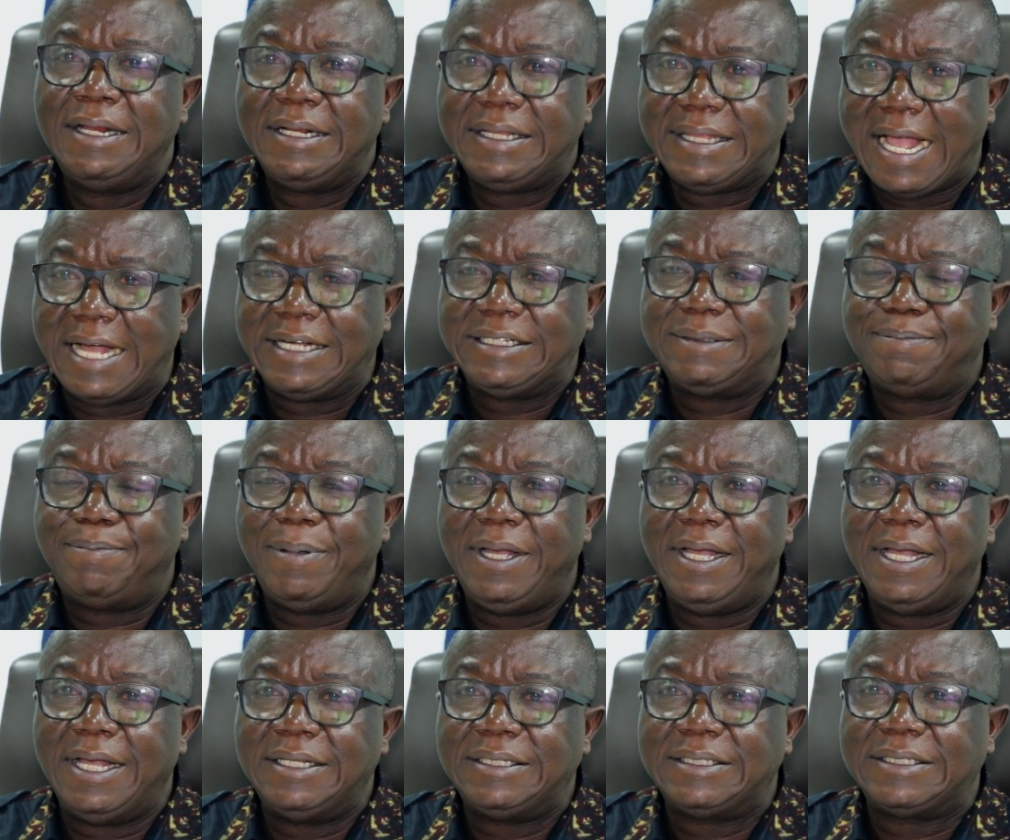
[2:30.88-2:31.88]

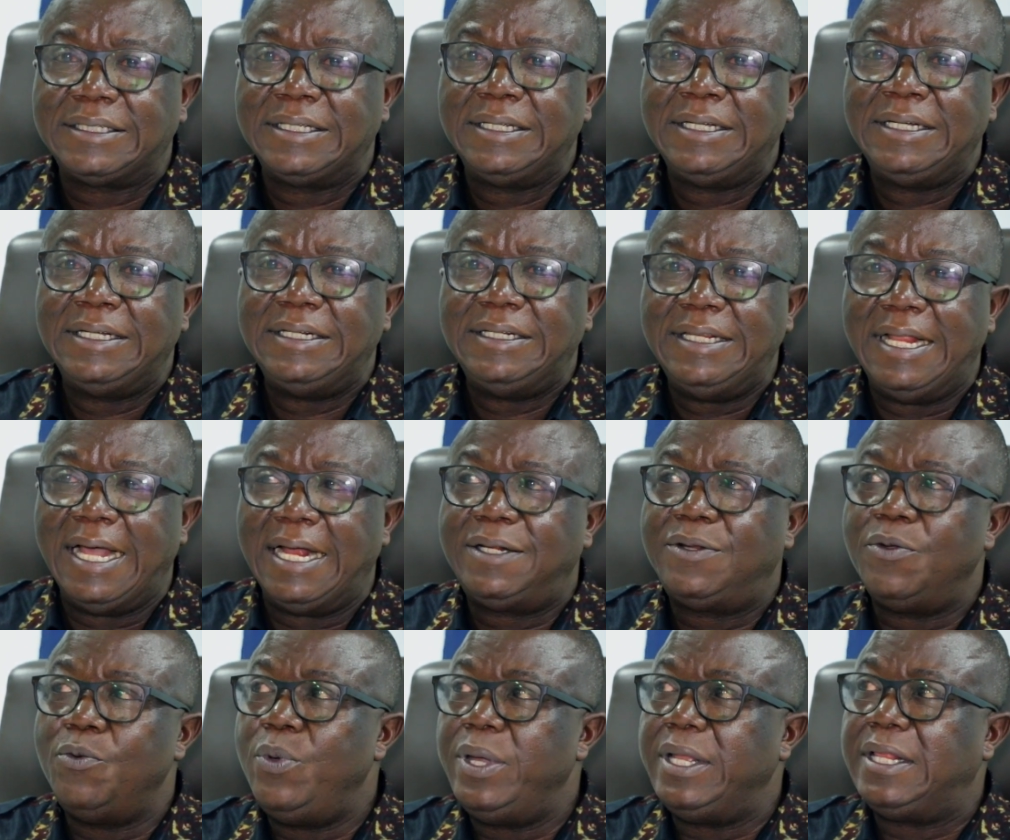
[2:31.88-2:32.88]
taxpayers
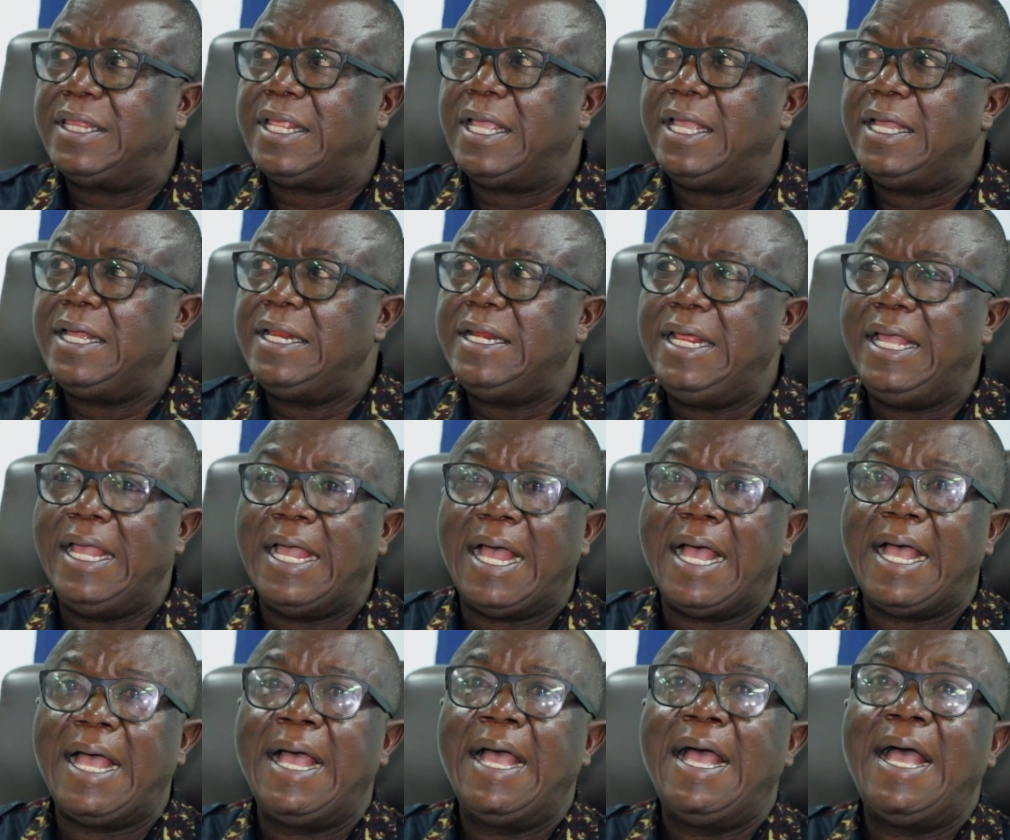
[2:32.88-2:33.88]
that we think they
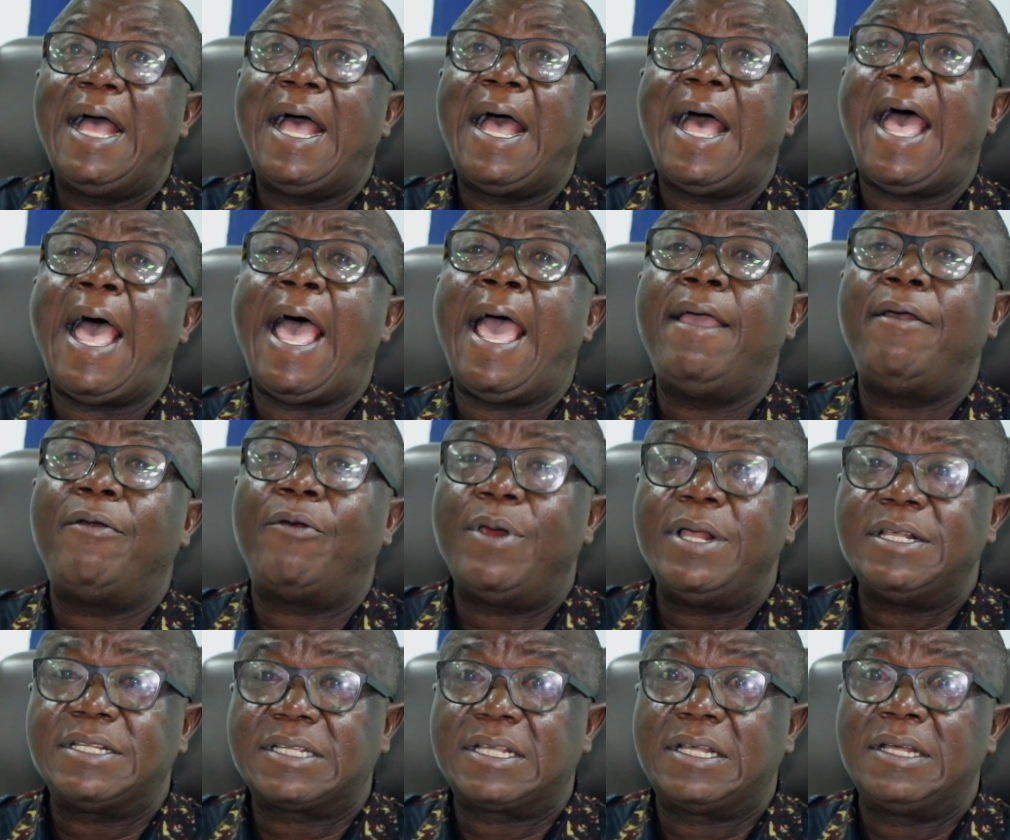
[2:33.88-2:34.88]
are
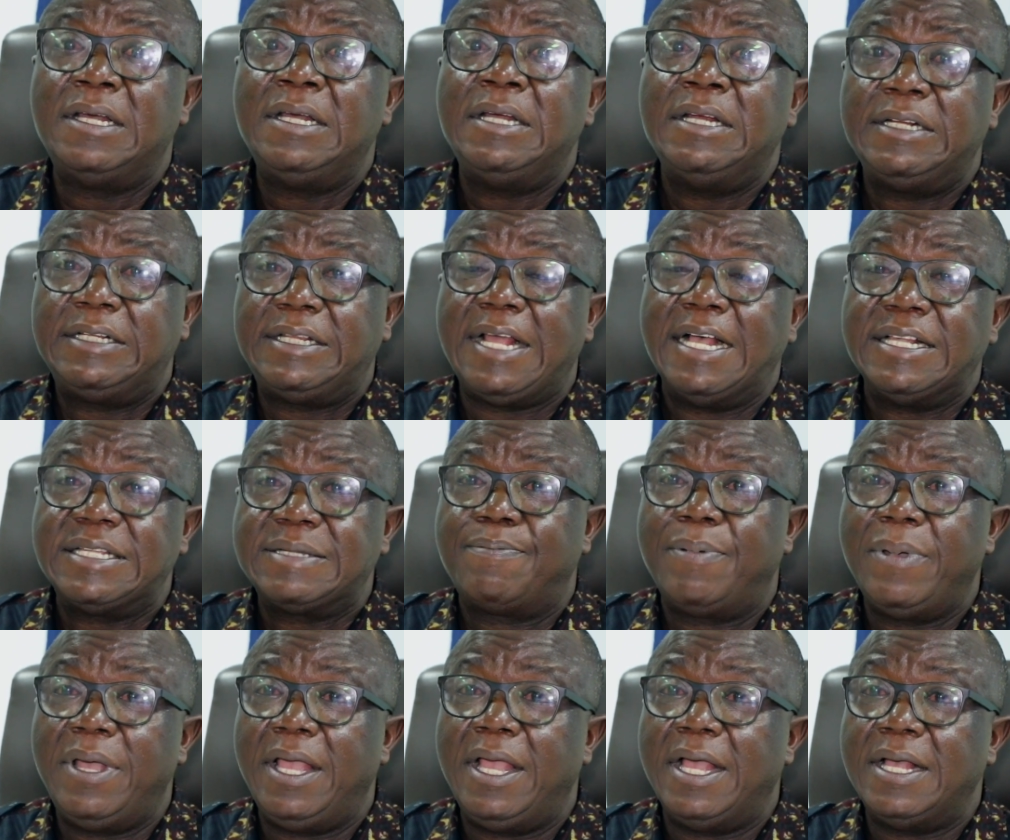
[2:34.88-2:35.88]
high-risk
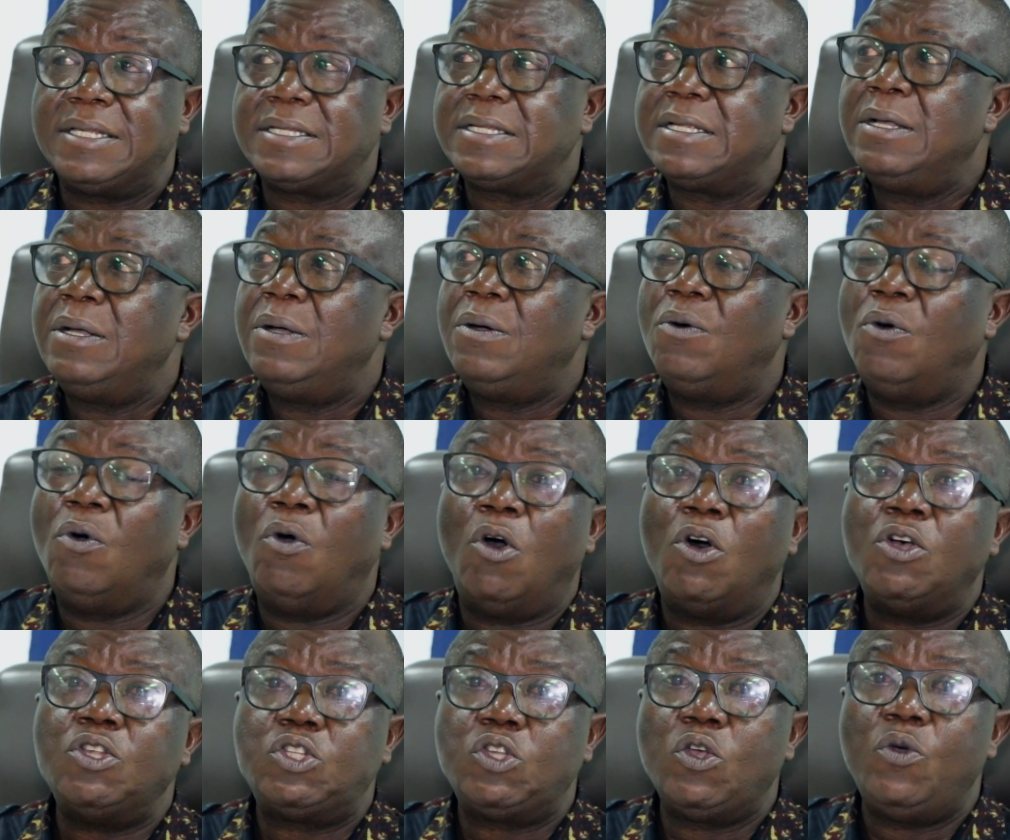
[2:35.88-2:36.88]
taxpayers will
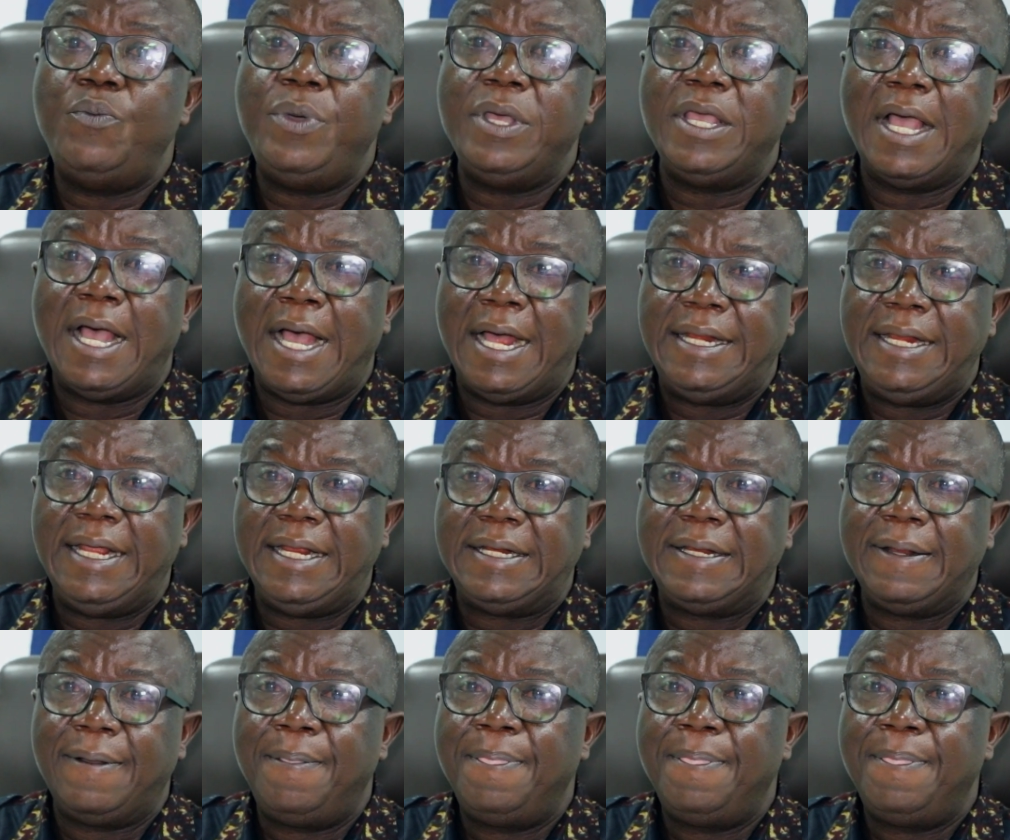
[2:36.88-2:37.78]
also be added.